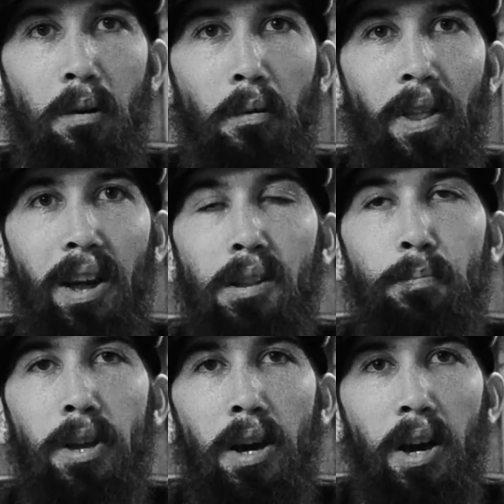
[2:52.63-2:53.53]
Well, that is
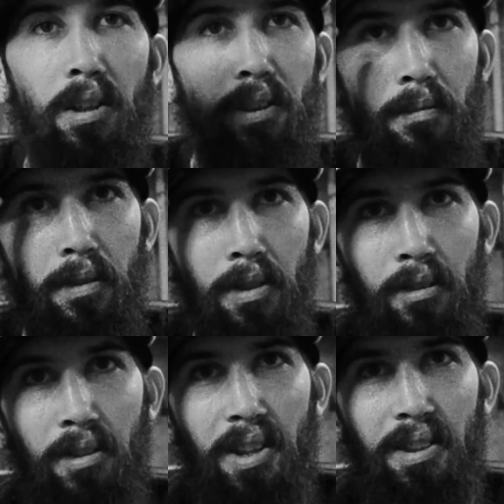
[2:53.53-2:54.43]
because
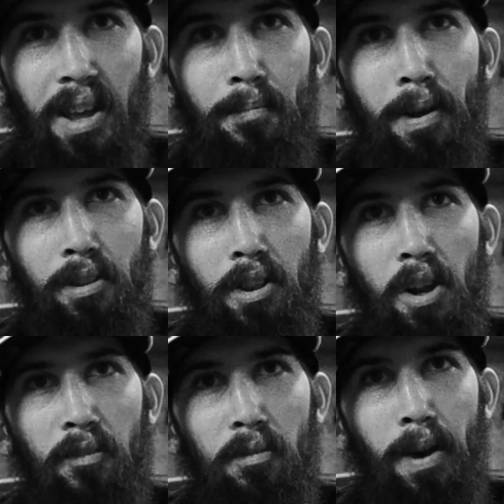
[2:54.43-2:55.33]
there's less light bouncing
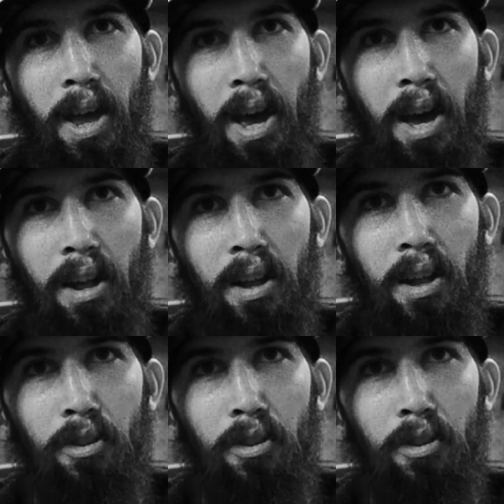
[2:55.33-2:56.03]
off of my hat.